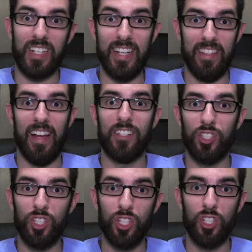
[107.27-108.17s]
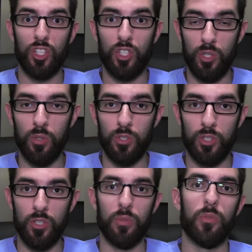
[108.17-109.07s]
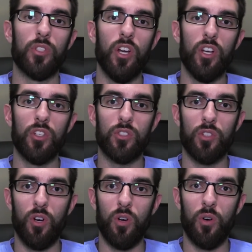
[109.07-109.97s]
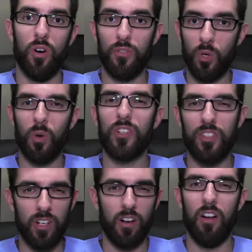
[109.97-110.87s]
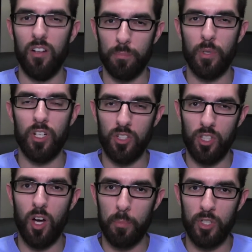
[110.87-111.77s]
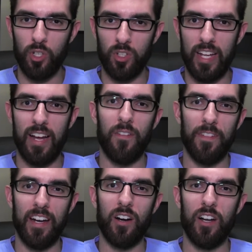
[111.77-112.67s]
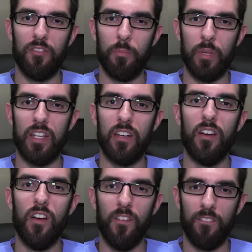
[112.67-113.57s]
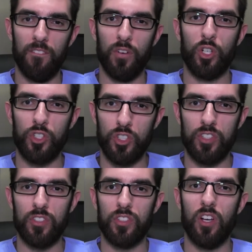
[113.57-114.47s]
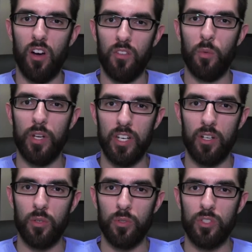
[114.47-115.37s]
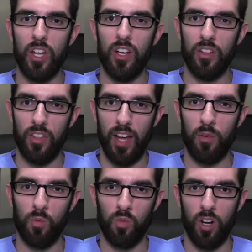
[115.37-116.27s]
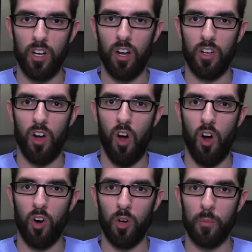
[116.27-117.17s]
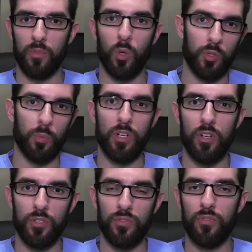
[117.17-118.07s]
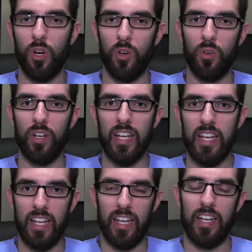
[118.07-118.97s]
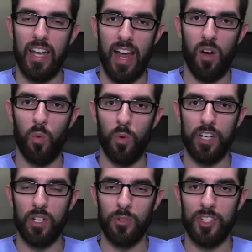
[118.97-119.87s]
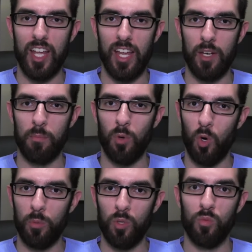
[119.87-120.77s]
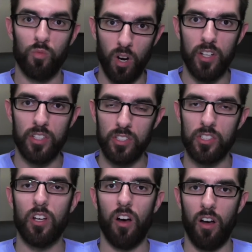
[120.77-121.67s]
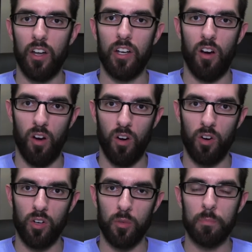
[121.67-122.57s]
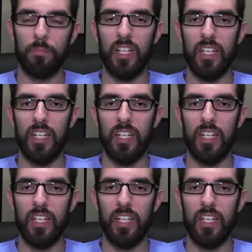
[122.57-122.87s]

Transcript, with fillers: And that's huge news. So, of course, there, uh, up until now, there have been versions of Windows that run on ARM. Of course, Windows Phone and now Windows 10 Mobile runs on ARM.